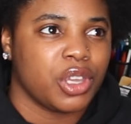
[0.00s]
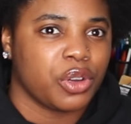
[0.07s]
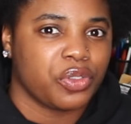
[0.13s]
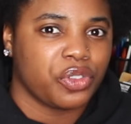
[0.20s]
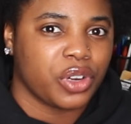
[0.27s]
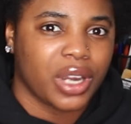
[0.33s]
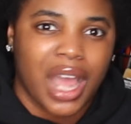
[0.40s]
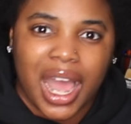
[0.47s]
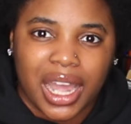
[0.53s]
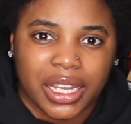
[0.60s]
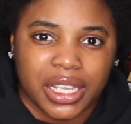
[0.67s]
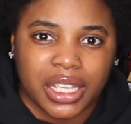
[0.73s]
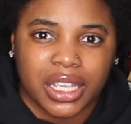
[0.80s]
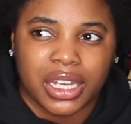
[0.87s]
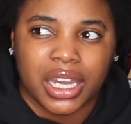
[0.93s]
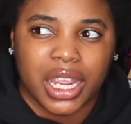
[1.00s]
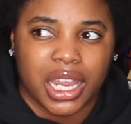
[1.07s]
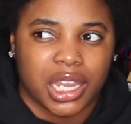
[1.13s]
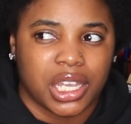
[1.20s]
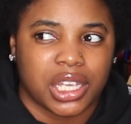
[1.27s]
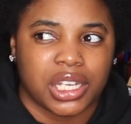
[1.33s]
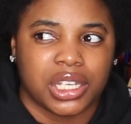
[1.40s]
they're forgotten
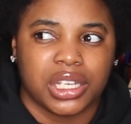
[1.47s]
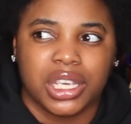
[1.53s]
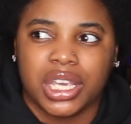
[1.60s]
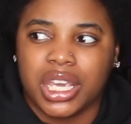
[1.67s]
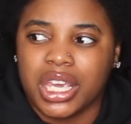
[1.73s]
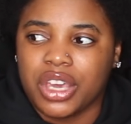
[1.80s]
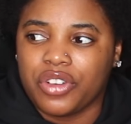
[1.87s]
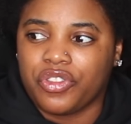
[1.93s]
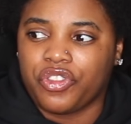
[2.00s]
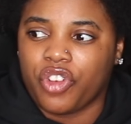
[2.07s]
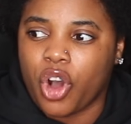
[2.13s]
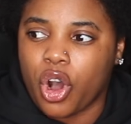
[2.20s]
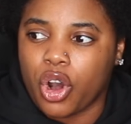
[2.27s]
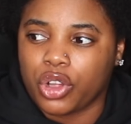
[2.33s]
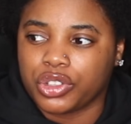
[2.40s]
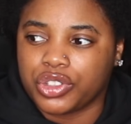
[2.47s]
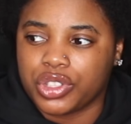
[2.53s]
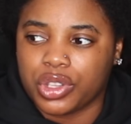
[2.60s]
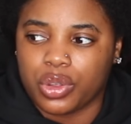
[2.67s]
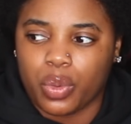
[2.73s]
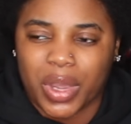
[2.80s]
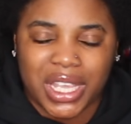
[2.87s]
and fall
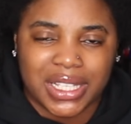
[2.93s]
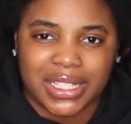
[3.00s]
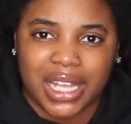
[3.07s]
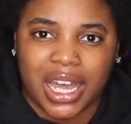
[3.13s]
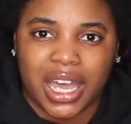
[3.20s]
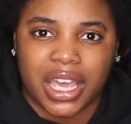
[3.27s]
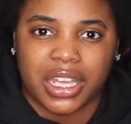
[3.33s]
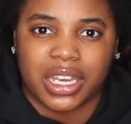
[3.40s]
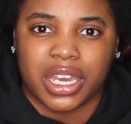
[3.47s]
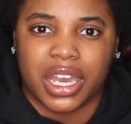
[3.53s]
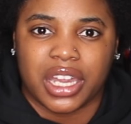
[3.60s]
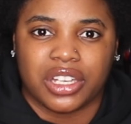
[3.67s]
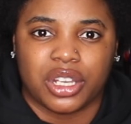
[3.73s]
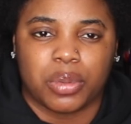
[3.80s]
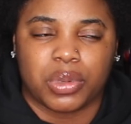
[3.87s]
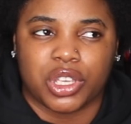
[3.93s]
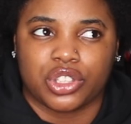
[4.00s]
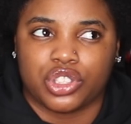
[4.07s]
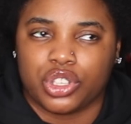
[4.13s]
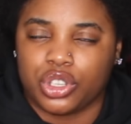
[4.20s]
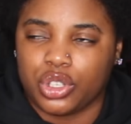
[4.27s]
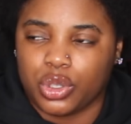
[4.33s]
to the wayside and end up
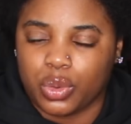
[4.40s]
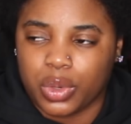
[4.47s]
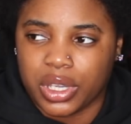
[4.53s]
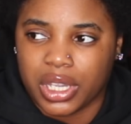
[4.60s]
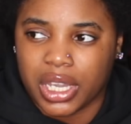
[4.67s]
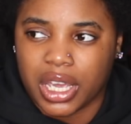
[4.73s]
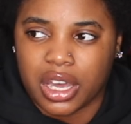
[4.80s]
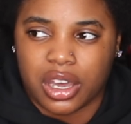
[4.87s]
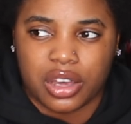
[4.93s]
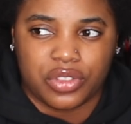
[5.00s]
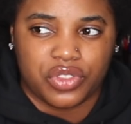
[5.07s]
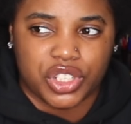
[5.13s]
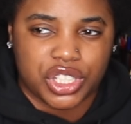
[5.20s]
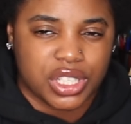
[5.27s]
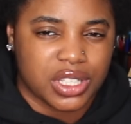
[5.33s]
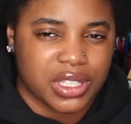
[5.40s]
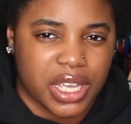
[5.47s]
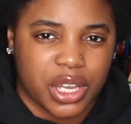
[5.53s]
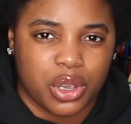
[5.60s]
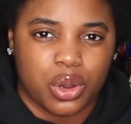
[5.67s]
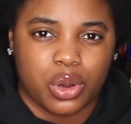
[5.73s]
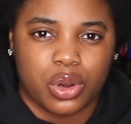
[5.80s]
continuing a vicious
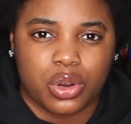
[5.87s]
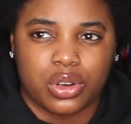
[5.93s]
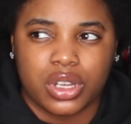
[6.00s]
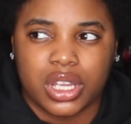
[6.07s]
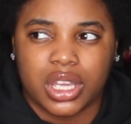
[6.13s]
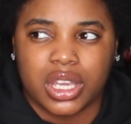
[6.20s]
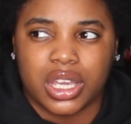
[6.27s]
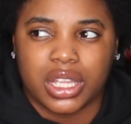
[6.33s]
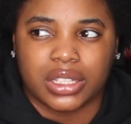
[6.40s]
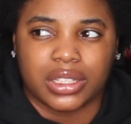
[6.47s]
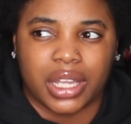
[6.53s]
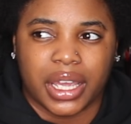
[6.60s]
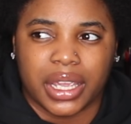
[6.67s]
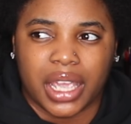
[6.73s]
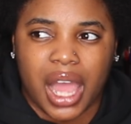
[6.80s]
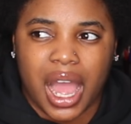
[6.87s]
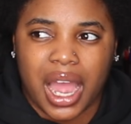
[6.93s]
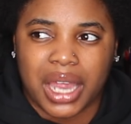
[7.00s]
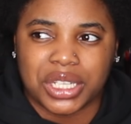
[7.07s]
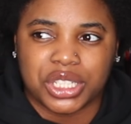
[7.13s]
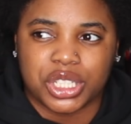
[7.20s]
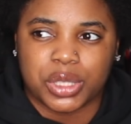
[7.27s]
cycle? Like,
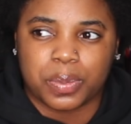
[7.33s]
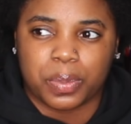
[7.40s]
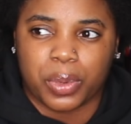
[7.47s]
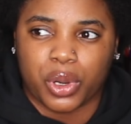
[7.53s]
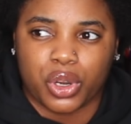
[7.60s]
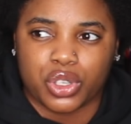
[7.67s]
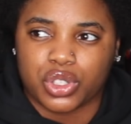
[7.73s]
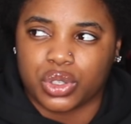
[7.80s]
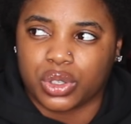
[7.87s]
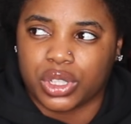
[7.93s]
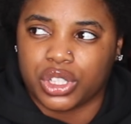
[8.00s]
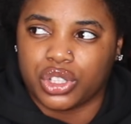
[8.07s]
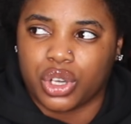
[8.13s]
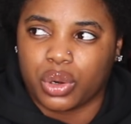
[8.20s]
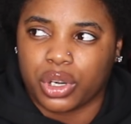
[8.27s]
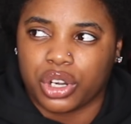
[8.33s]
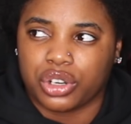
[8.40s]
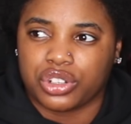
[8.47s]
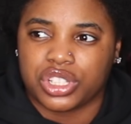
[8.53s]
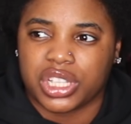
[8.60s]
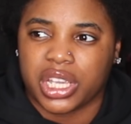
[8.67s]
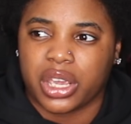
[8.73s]
I just personally don't
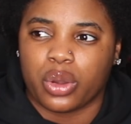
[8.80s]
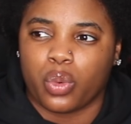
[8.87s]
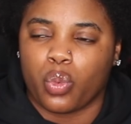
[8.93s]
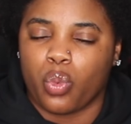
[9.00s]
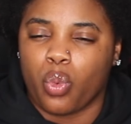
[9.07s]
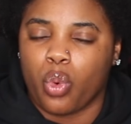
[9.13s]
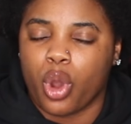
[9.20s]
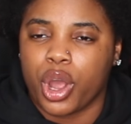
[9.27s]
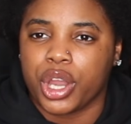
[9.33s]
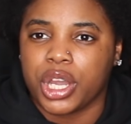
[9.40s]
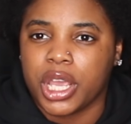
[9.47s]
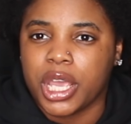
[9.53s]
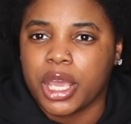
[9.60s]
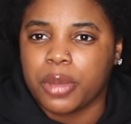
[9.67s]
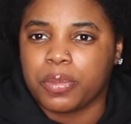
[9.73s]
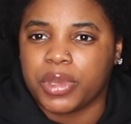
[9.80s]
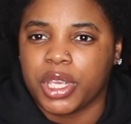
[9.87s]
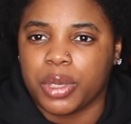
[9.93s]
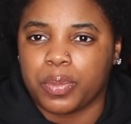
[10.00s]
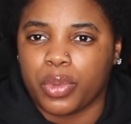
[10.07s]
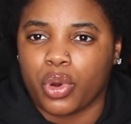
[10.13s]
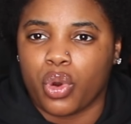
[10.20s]
understand what
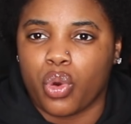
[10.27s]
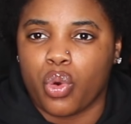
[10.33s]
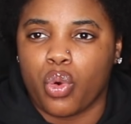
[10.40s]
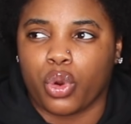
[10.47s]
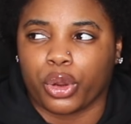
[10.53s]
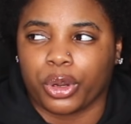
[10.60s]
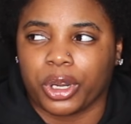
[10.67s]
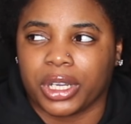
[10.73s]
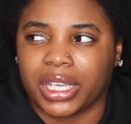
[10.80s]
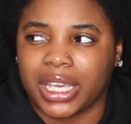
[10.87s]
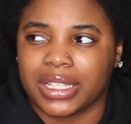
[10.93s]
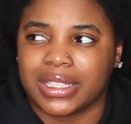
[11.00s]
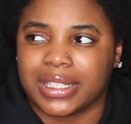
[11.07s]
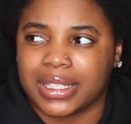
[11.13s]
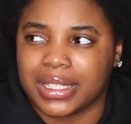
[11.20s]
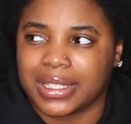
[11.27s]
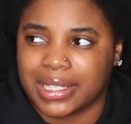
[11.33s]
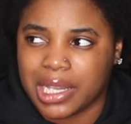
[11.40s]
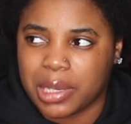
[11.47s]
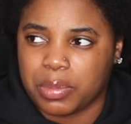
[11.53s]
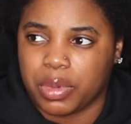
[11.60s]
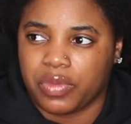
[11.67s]
people who are against this
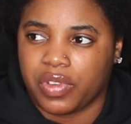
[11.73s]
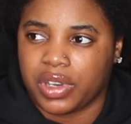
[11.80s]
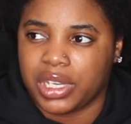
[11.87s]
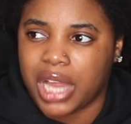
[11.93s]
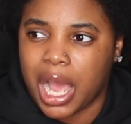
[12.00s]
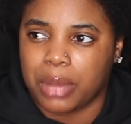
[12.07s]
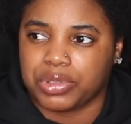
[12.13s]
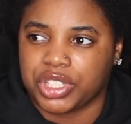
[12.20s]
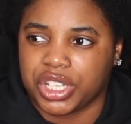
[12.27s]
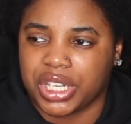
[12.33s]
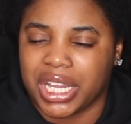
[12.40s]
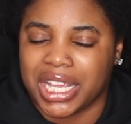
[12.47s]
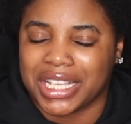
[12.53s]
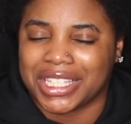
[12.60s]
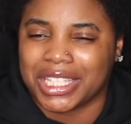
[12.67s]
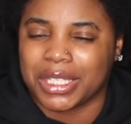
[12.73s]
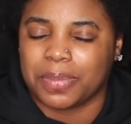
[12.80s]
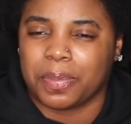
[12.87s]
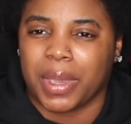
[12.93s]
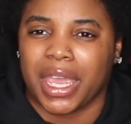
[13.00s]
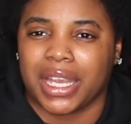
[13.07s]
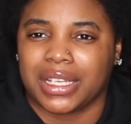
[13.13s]
type of adoption
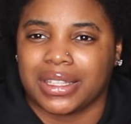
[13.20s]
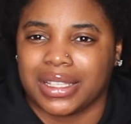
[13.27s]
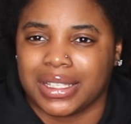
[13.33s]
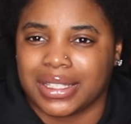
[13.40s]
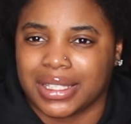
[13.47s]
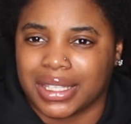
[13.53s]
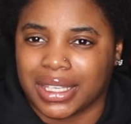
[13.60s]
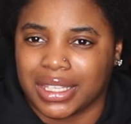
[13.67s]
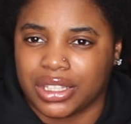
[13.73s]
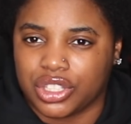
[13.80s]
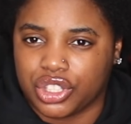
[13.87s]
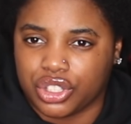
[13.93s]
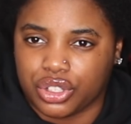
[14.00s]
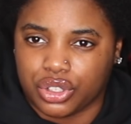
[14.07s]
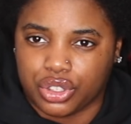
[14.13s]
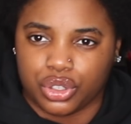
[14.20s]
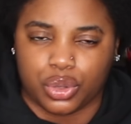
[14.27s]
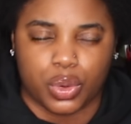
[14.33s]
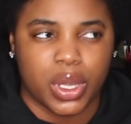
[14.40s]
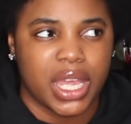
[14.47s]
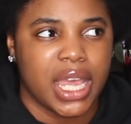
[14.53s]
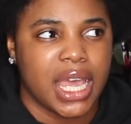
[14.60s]
expect these kids to
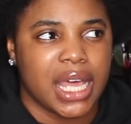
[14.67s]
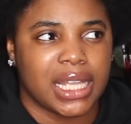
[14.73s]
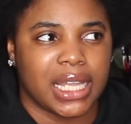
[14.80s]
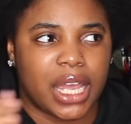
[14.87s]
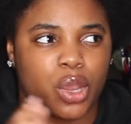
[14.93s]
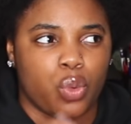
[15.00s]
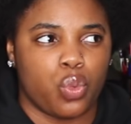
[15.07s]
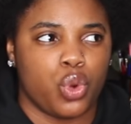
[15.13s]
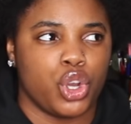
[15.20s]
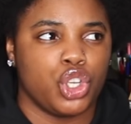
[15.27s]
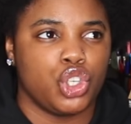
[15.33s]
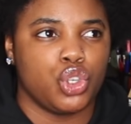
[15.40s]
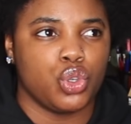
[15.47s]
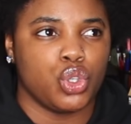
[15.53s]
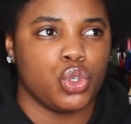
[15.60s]
do. Like, what